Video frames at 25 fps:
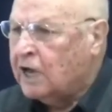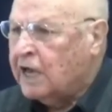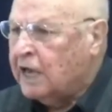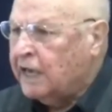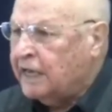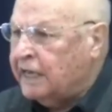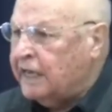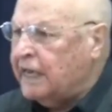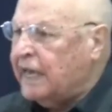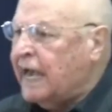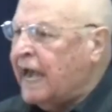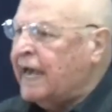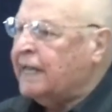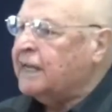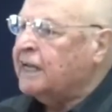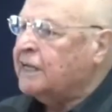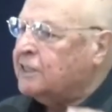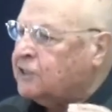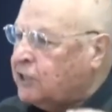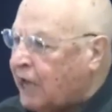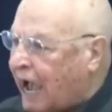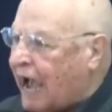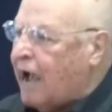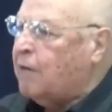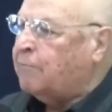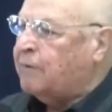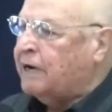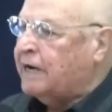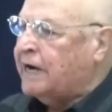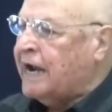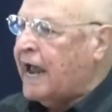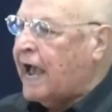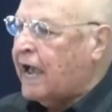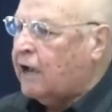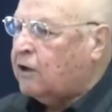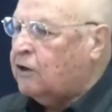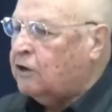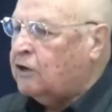He had a
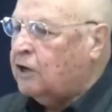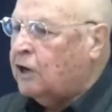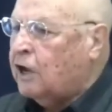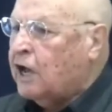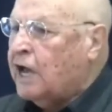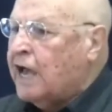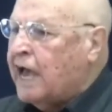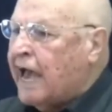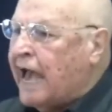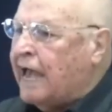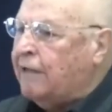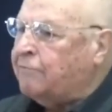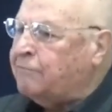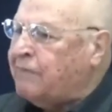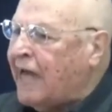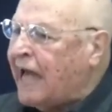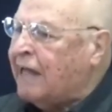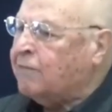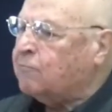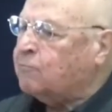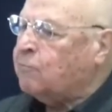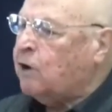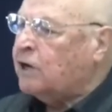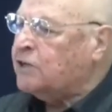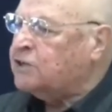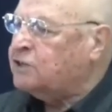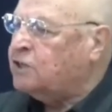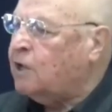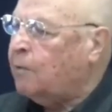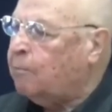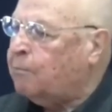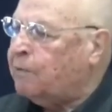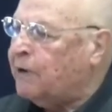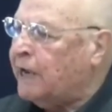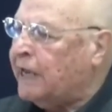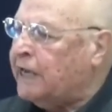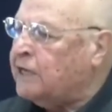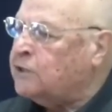tabernacle, and that was the
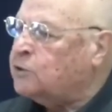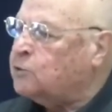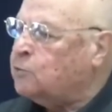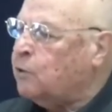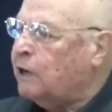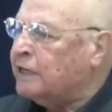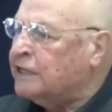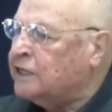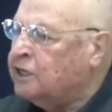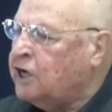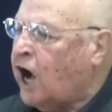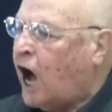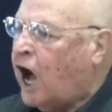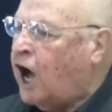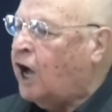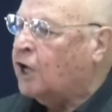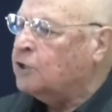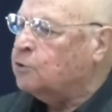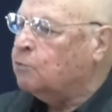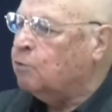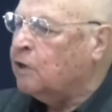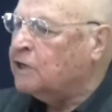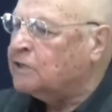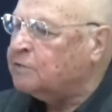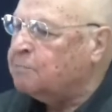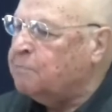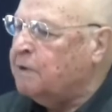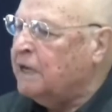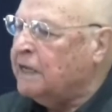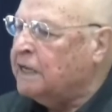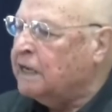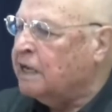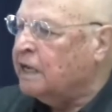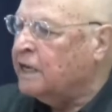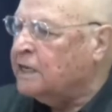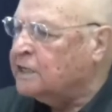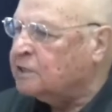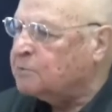place where God was
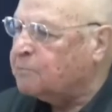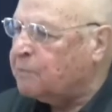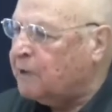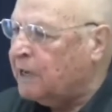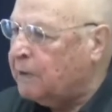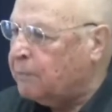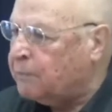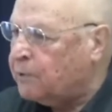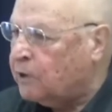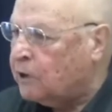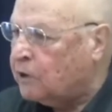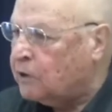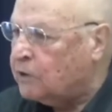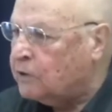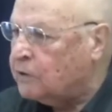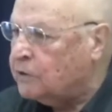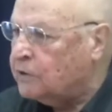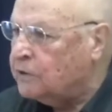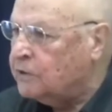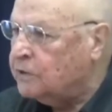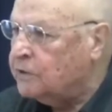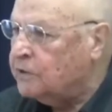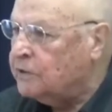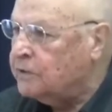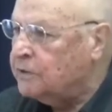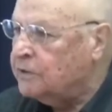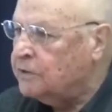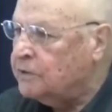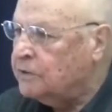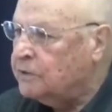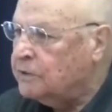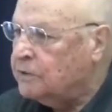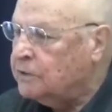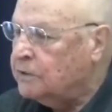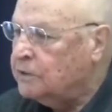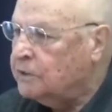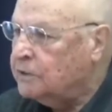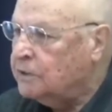meeting his people.
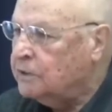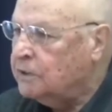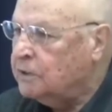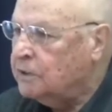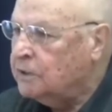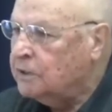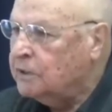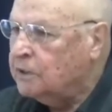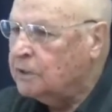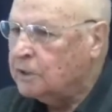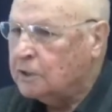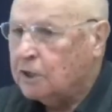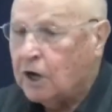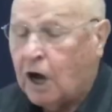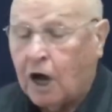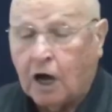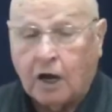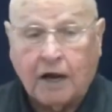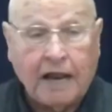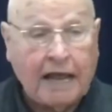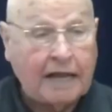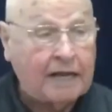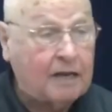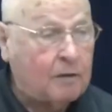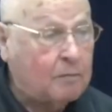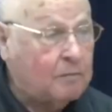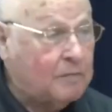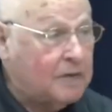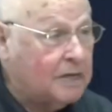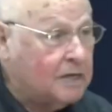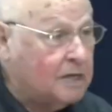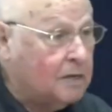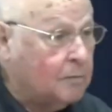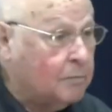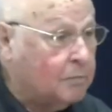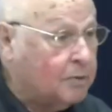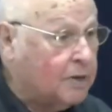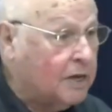God had a
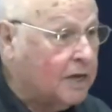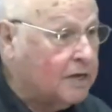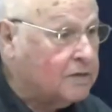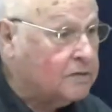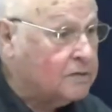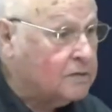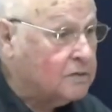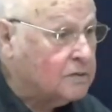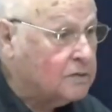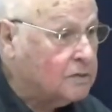meeting place.